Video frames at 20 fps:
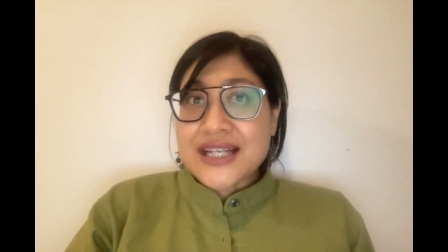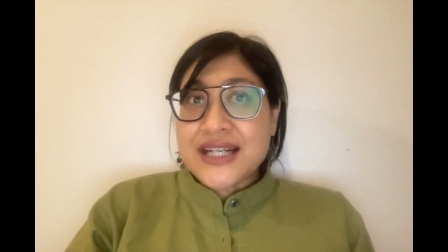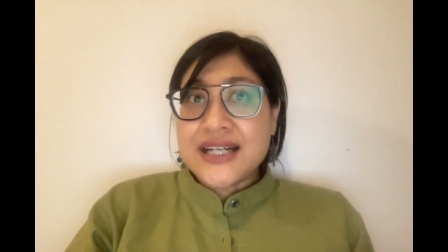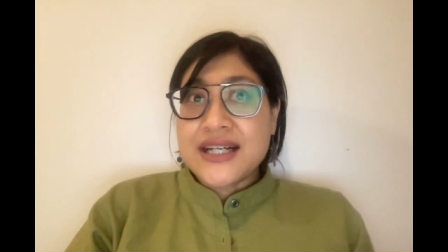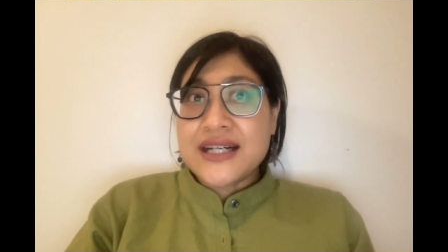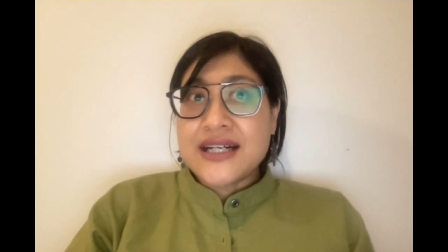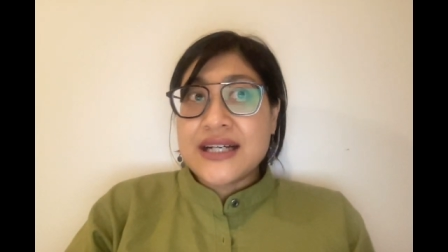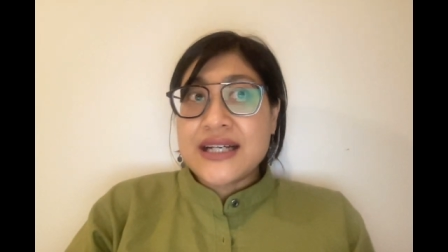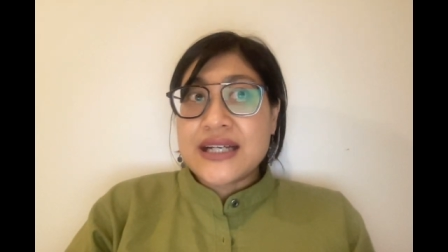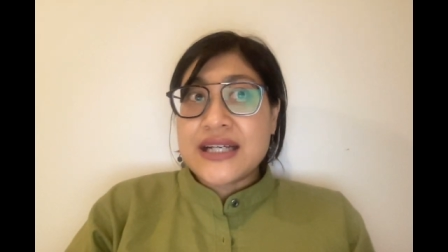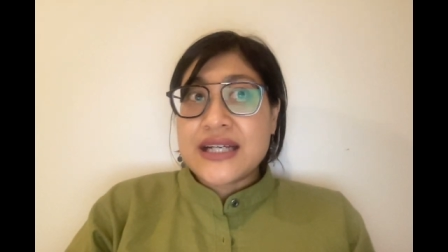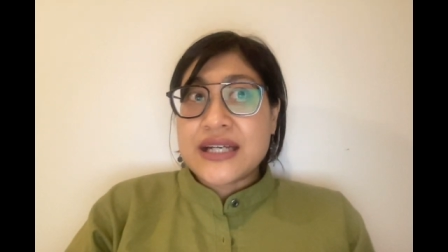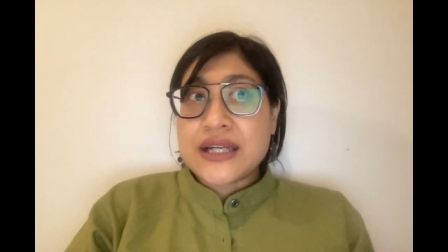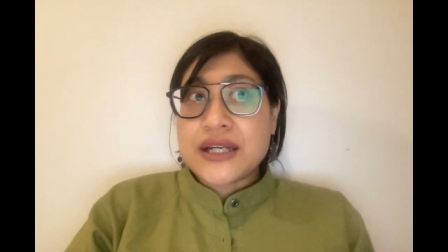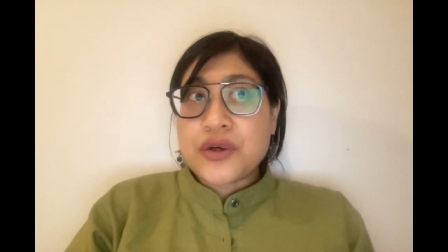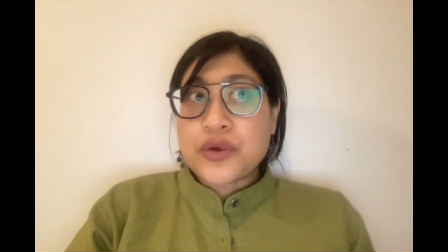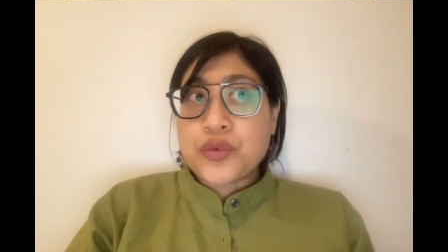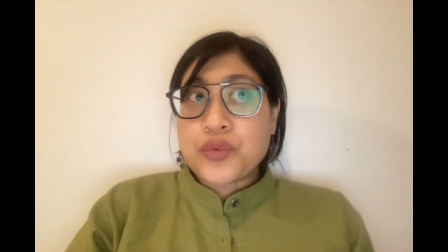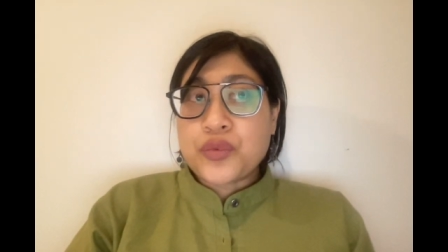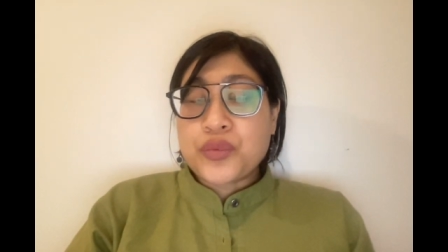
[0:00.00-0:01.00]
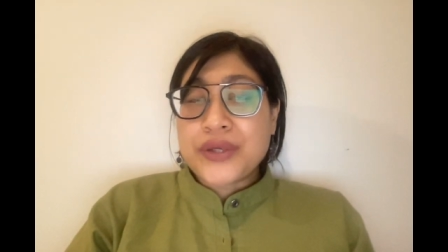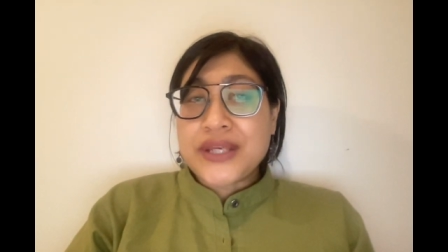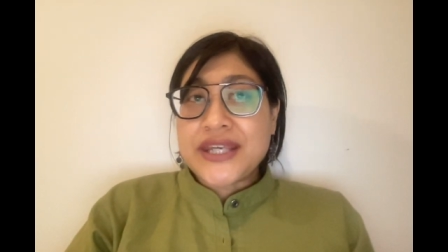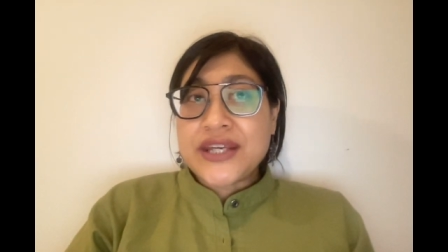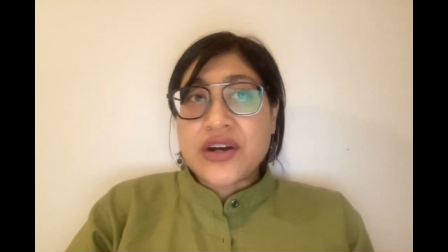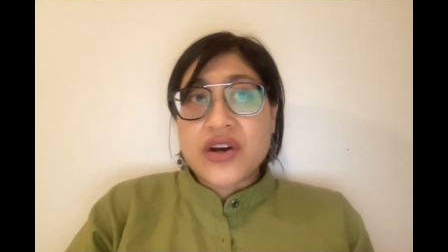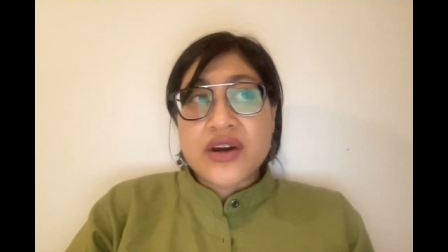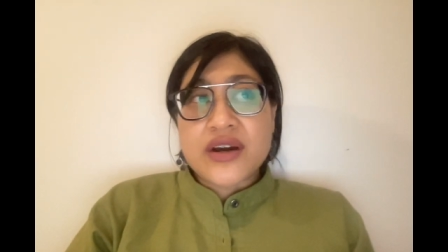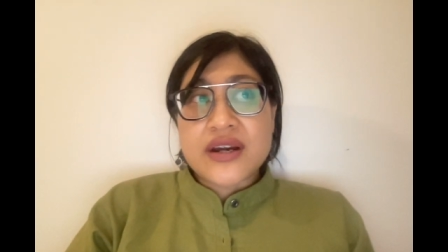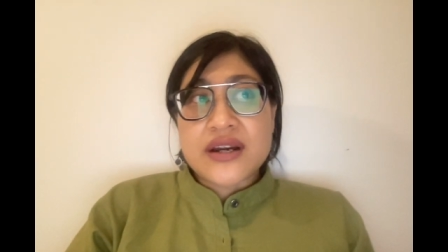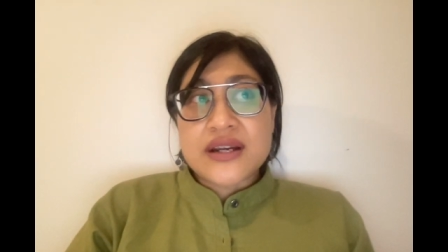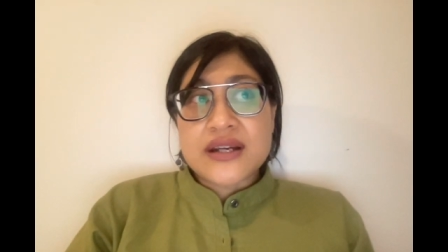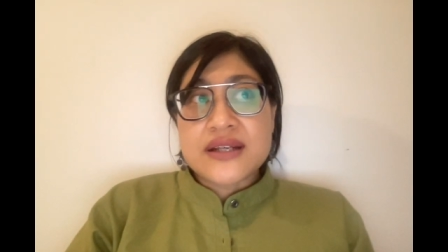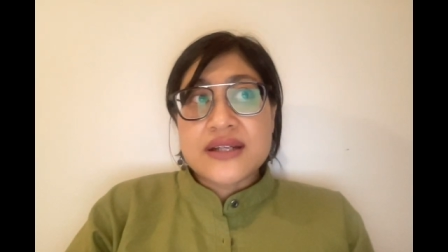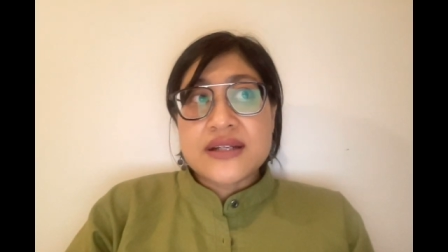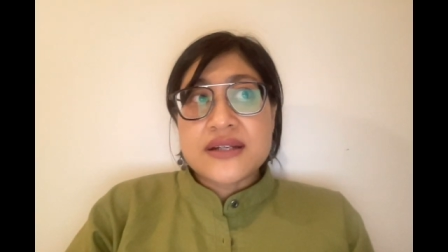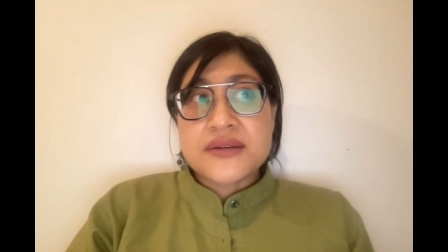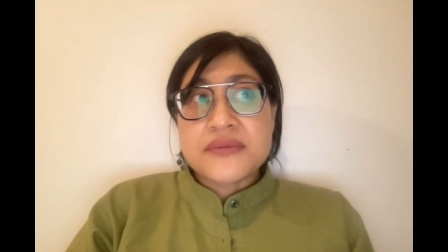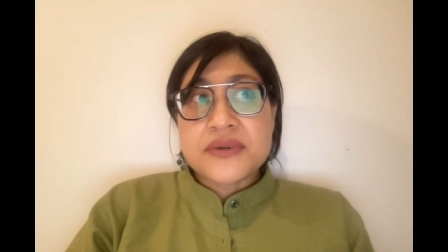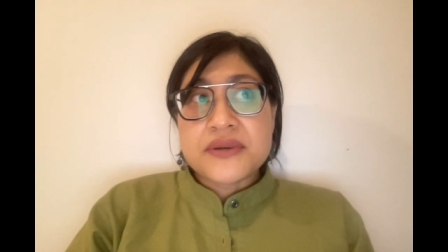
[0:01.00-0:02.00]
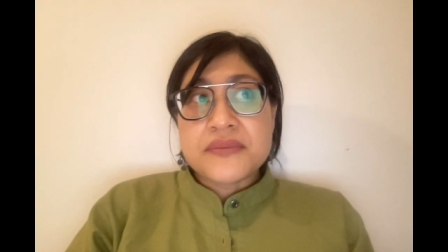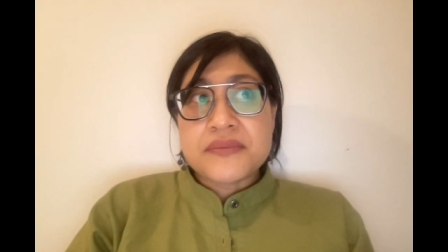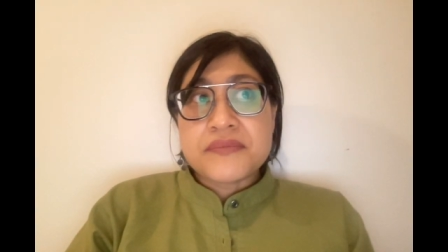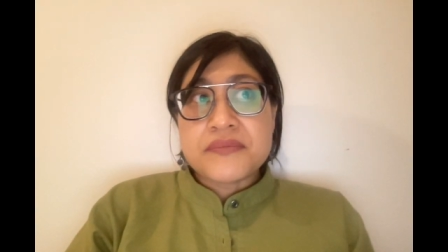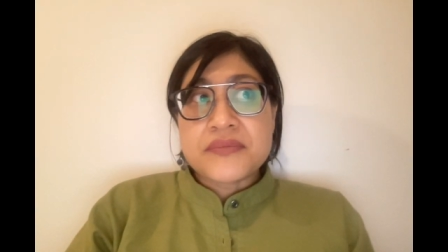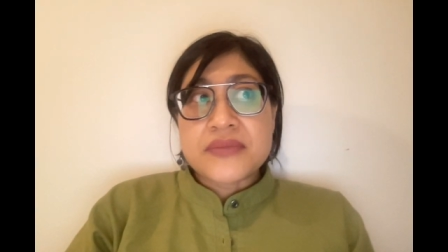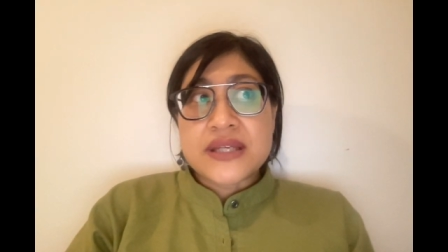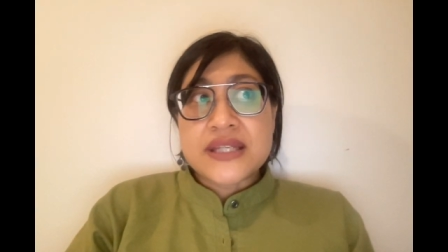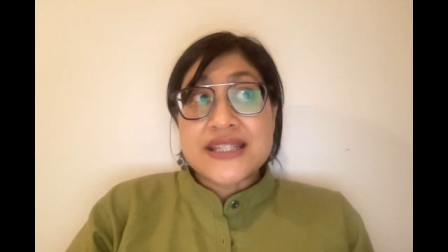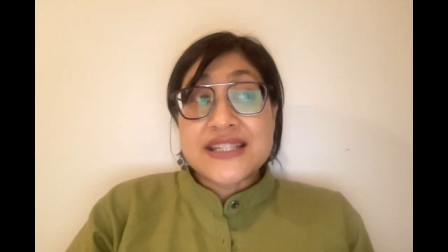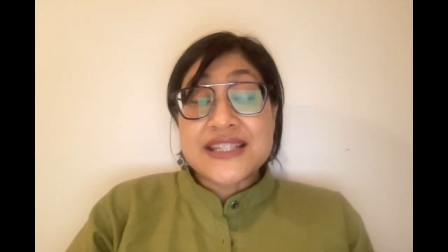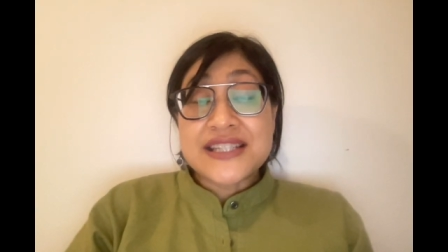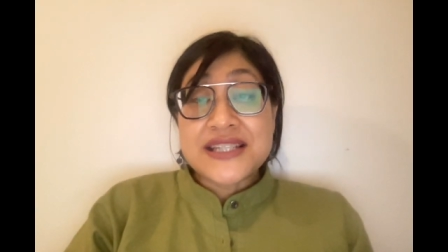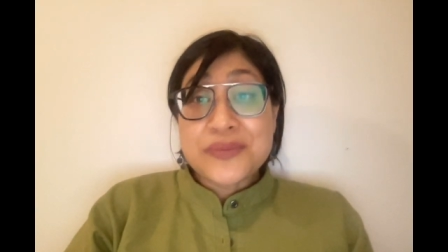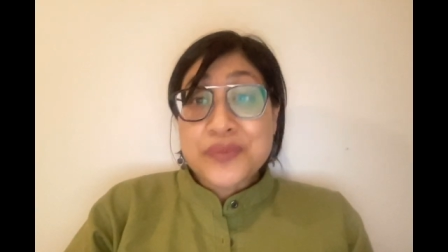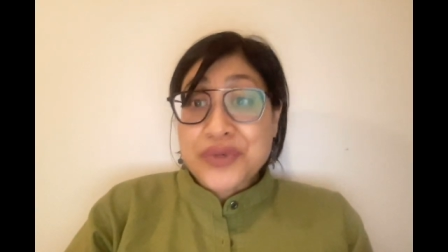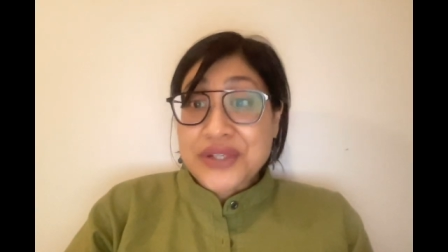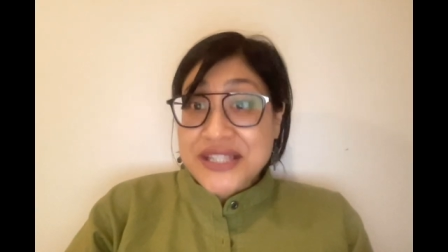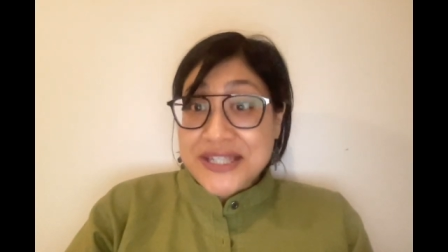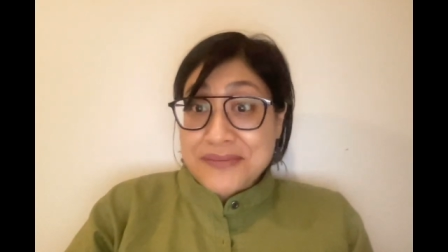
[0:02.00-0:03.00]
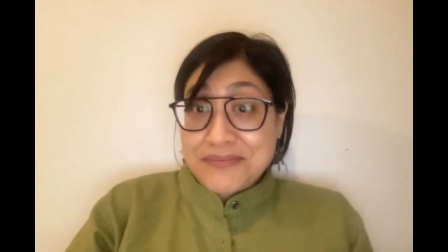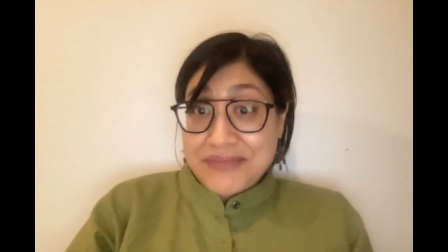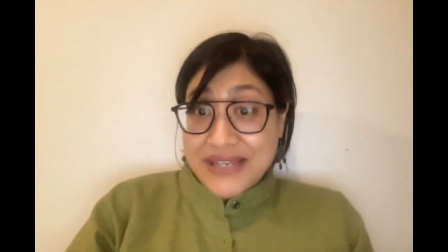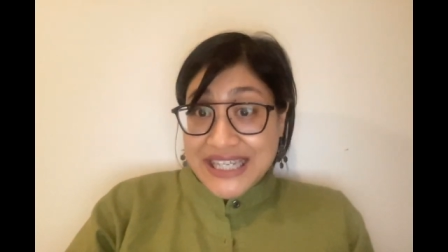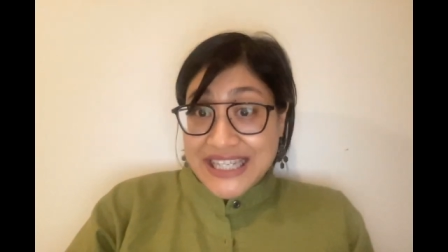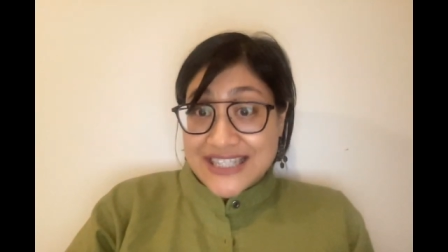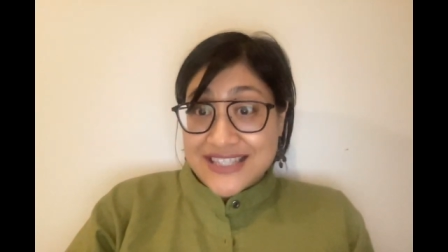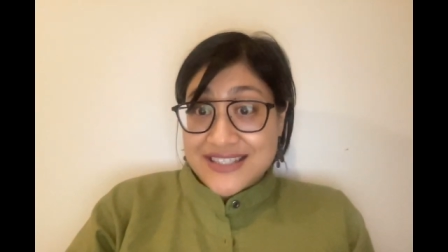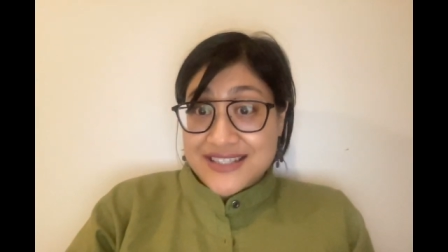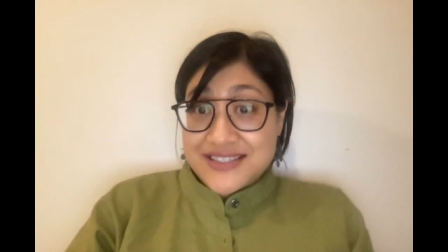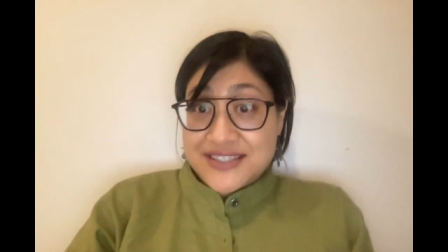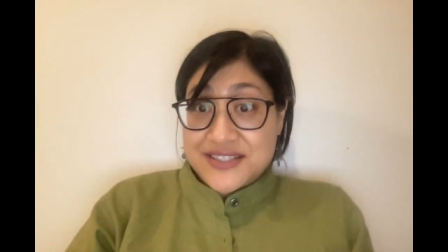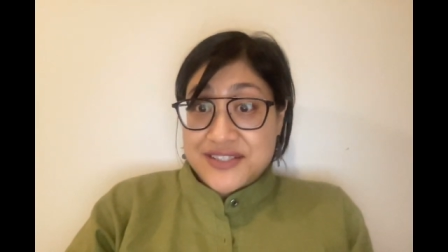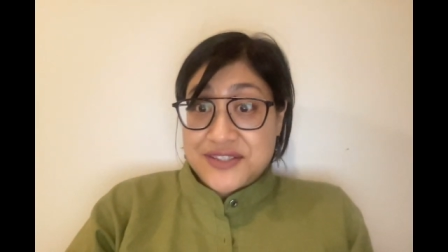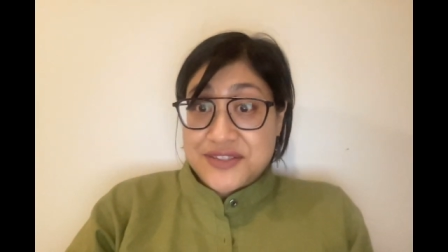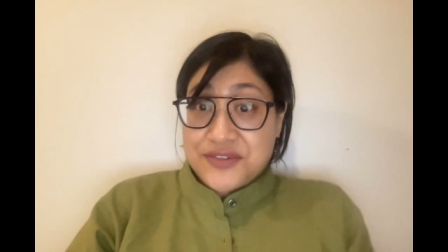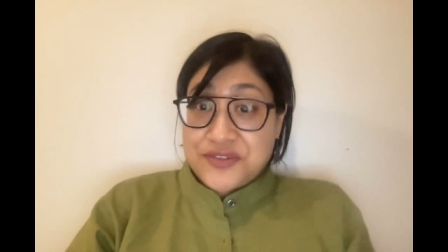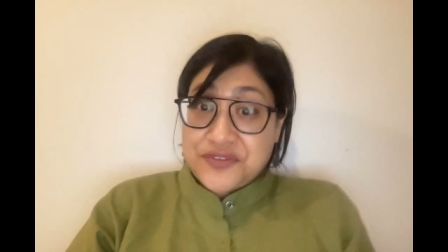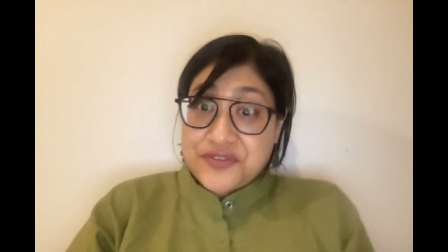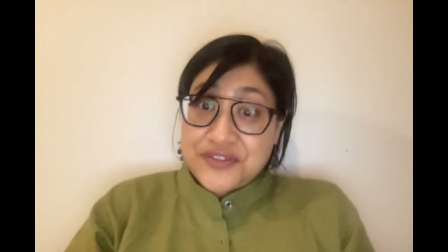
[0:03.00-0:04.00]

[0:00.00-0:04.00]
uh, we are deliberately made to